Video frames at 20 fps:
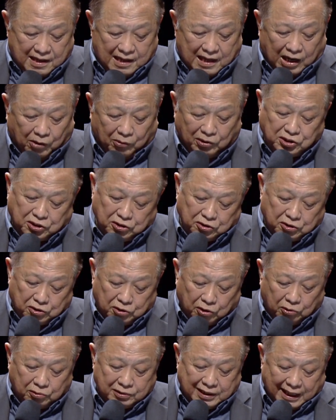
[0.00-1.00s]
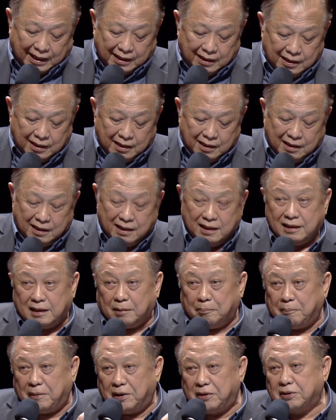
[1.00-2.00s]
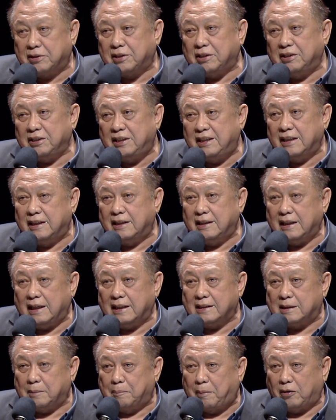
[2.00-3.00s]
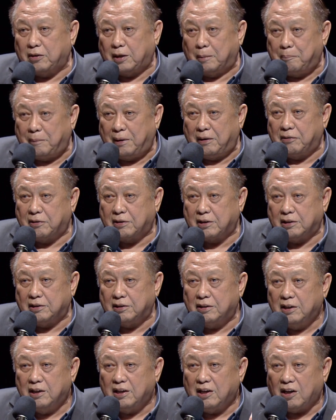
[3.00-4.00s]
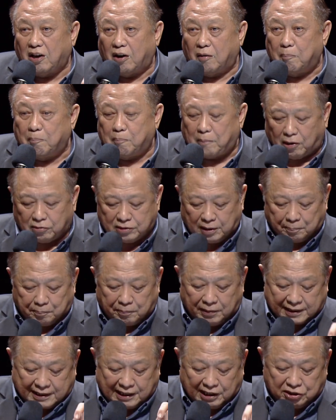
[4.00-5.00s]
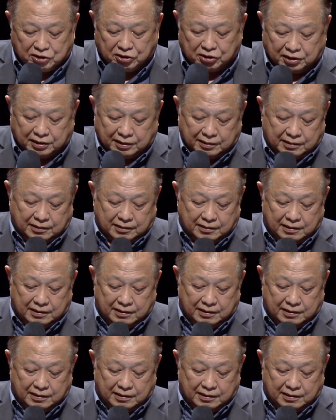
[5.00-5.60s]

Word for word: I want you to know that the miracle here is about the miracle of multiplication.